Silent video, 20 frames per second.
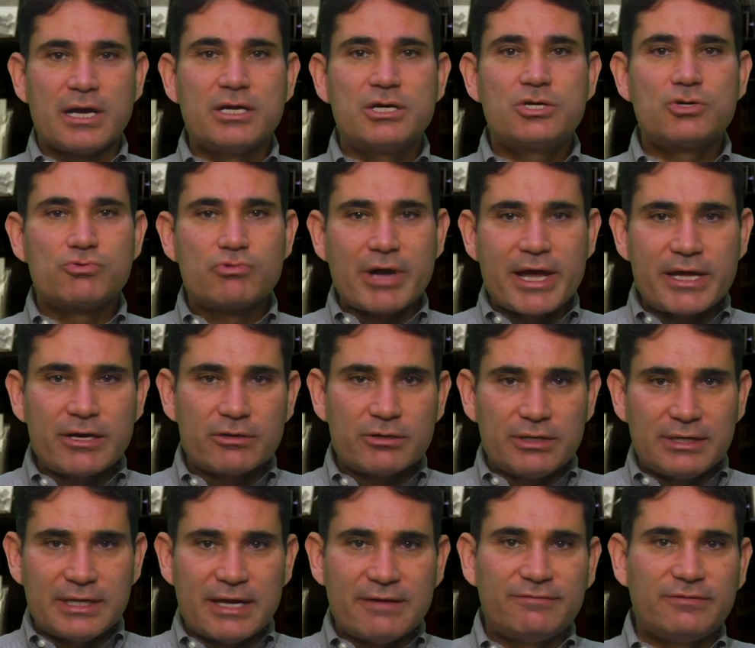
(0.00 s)
a
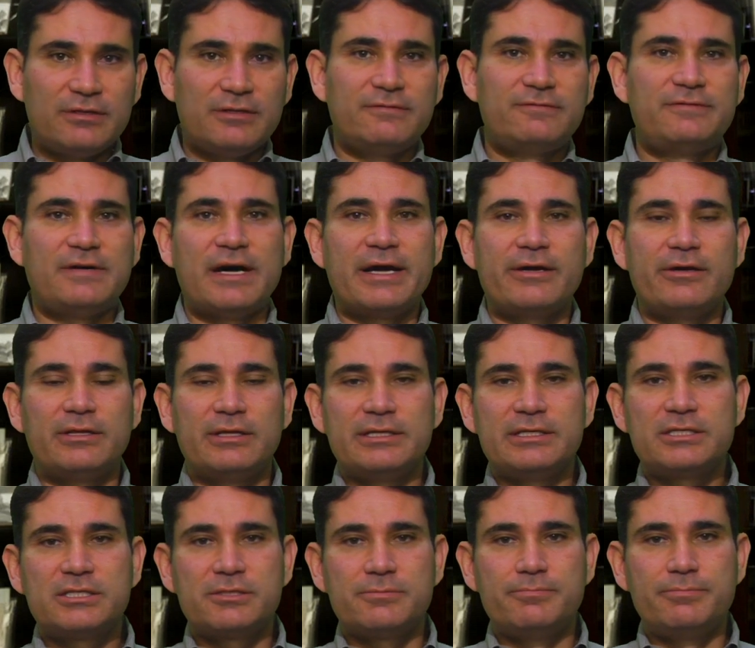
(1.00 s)
greater level of
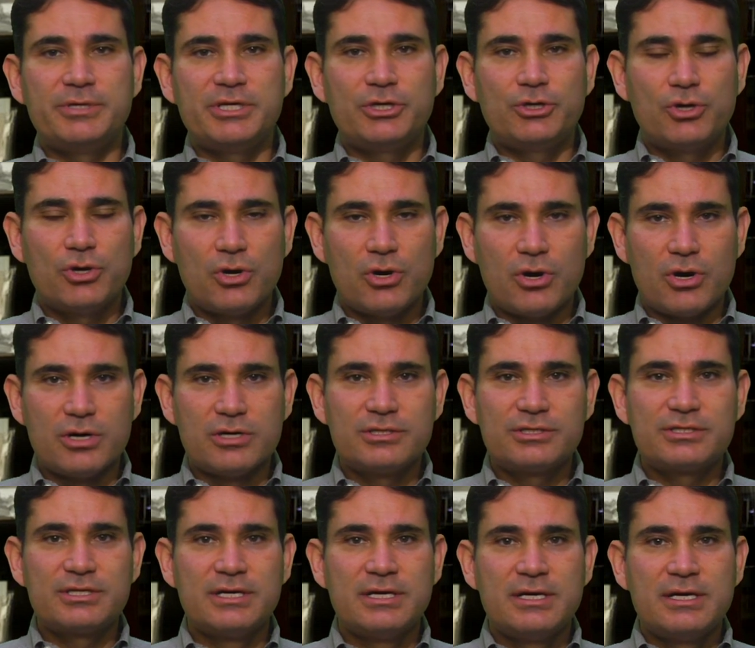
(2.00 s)
violence
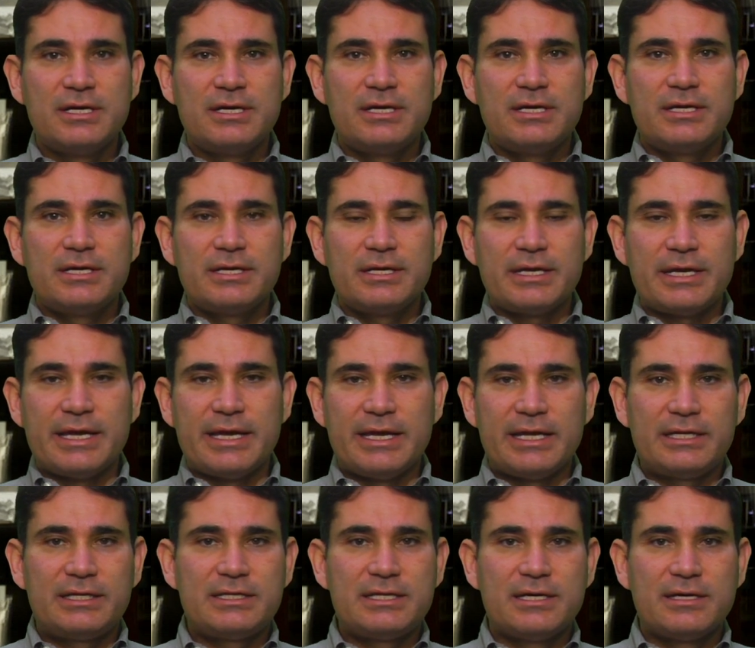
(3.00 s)
because
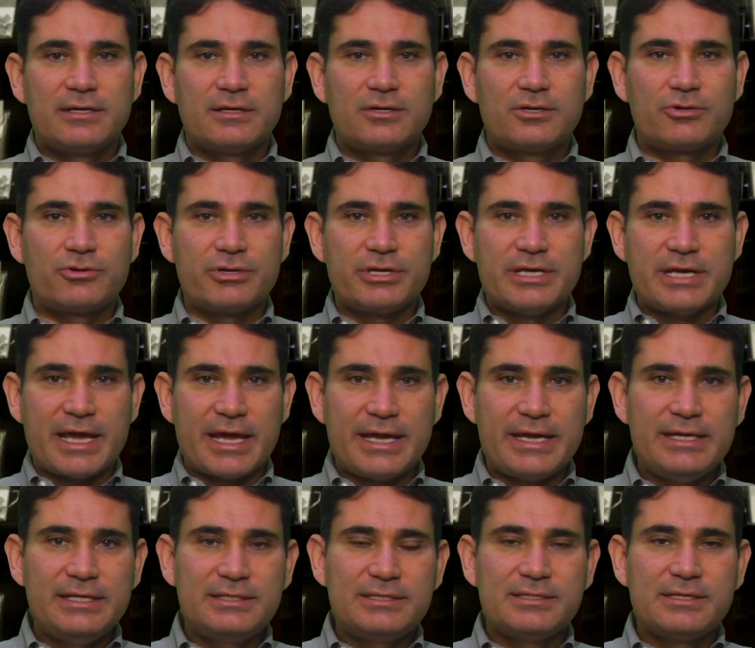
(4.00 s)
it
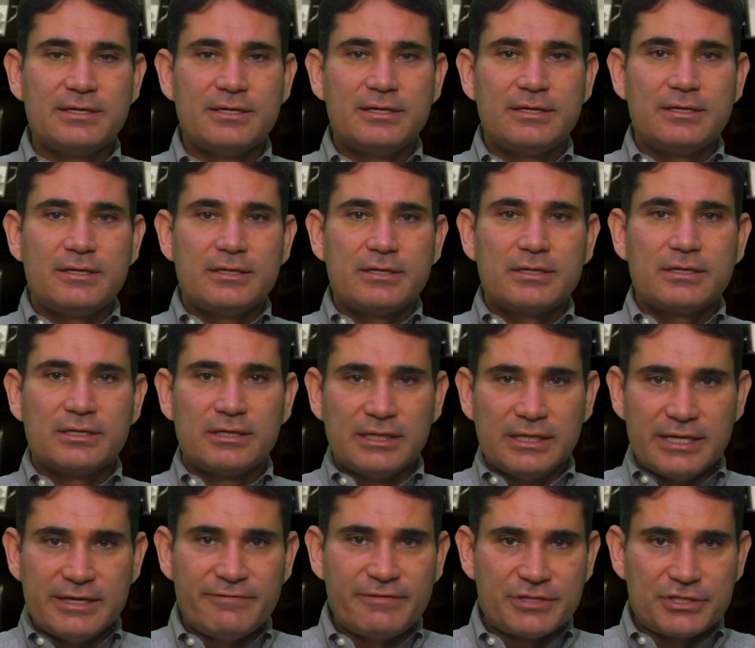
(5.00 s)
creates
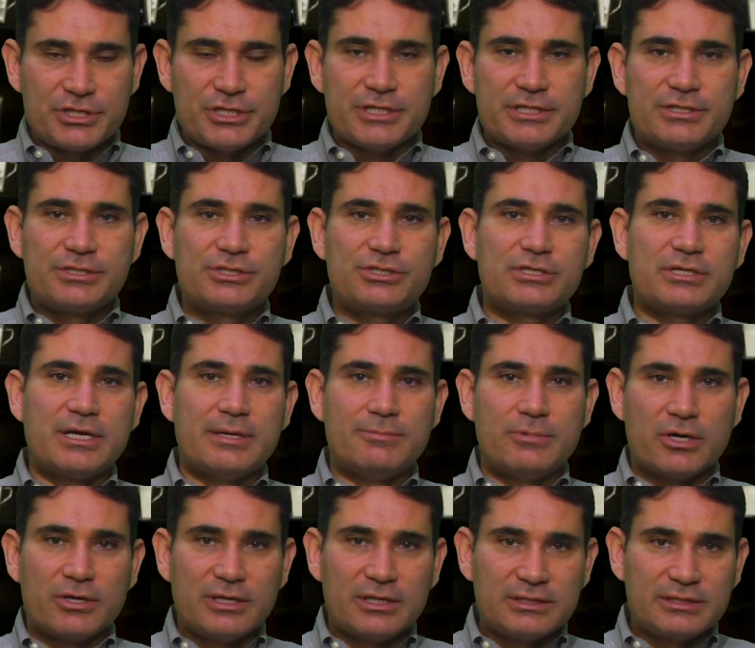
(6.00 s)
cleavages
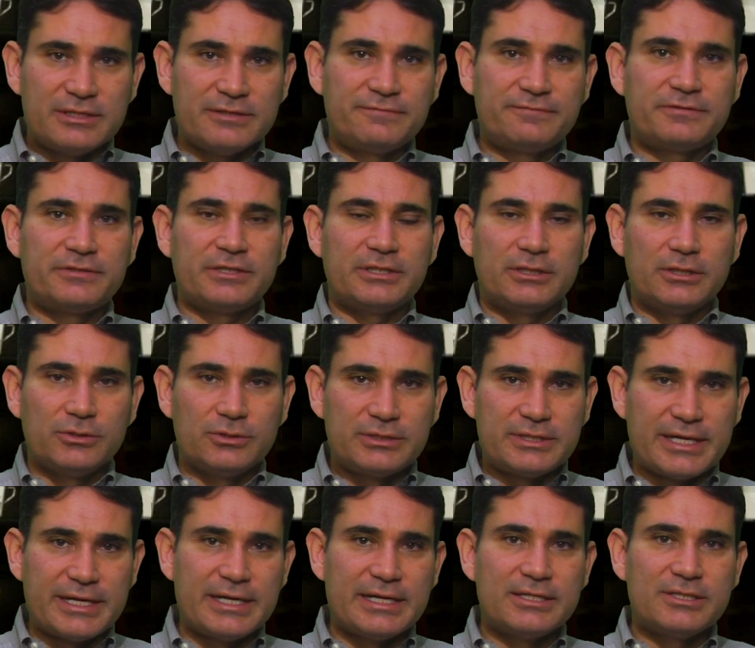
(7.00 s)
among the different
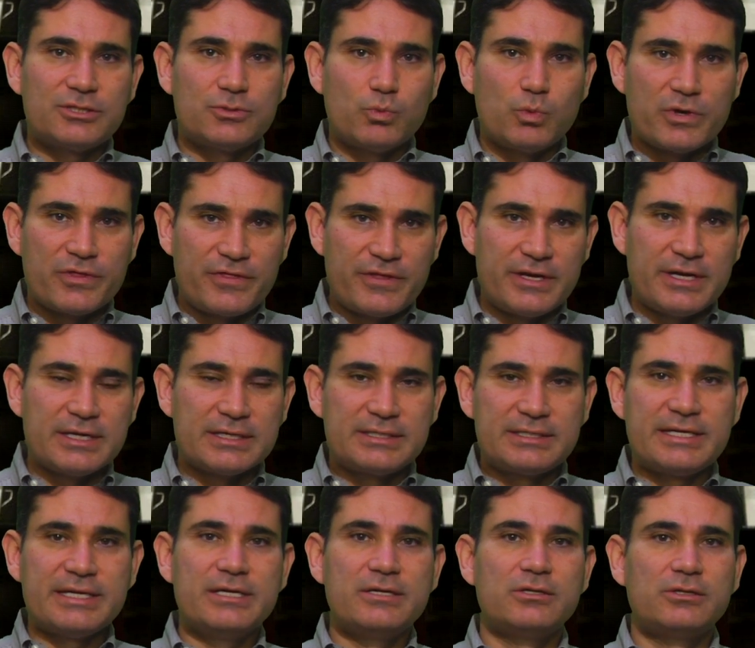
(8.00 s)
lieutenants within a
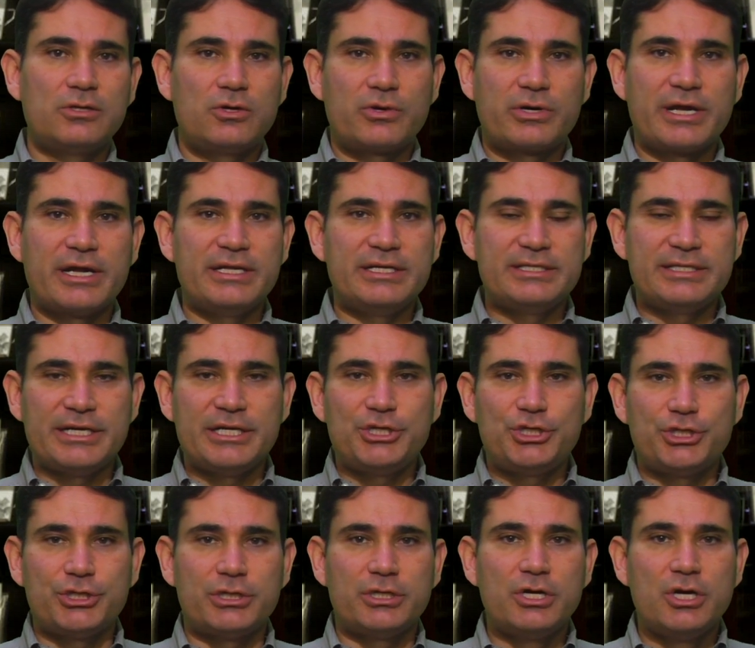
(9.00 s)
single
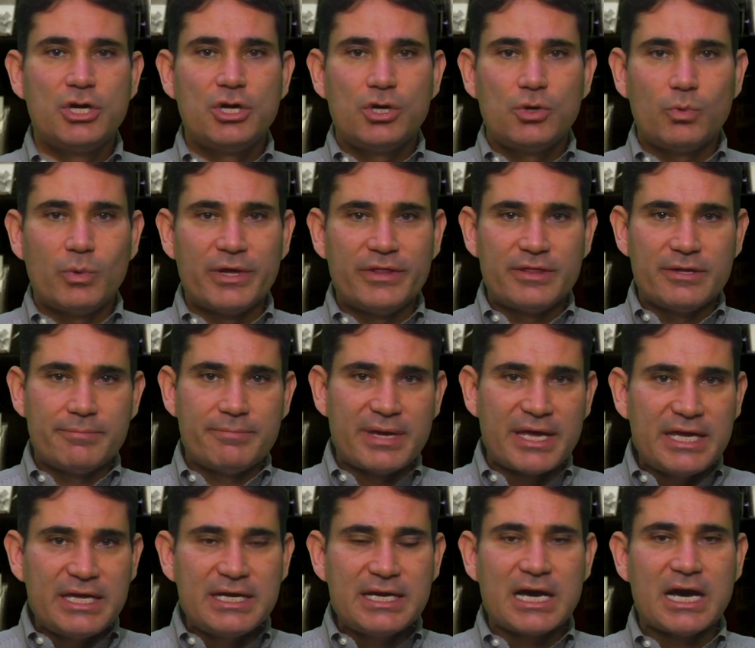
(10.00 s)
organization when the
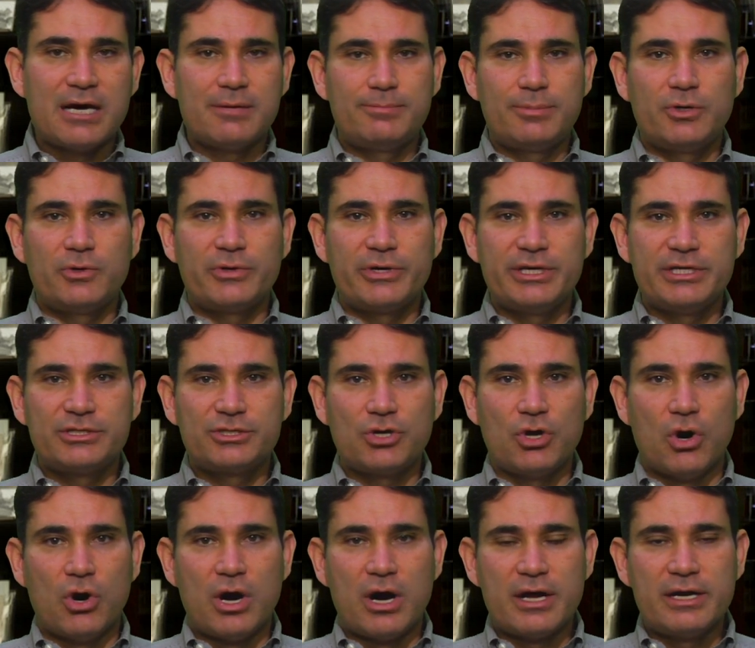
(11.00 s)
main capo is
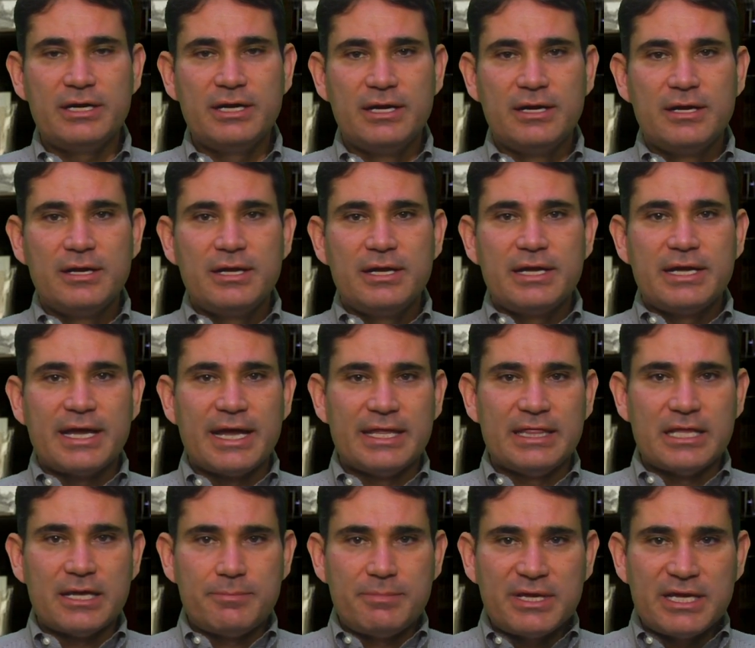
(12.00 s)
gone,
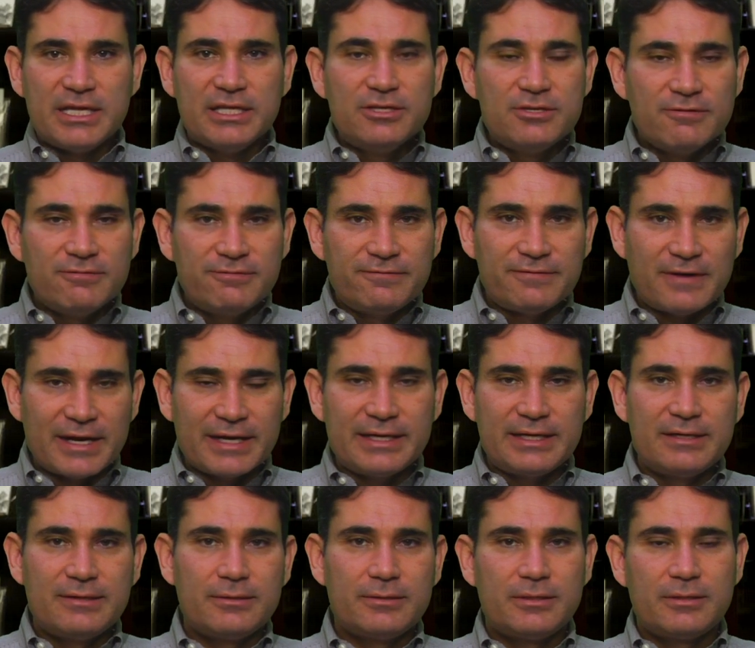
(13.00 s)
and they begin to
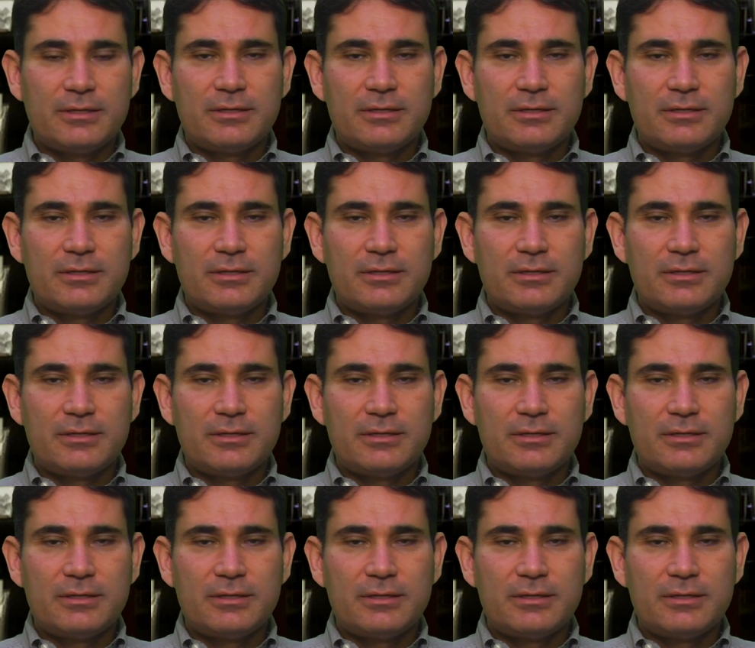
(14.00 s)
fight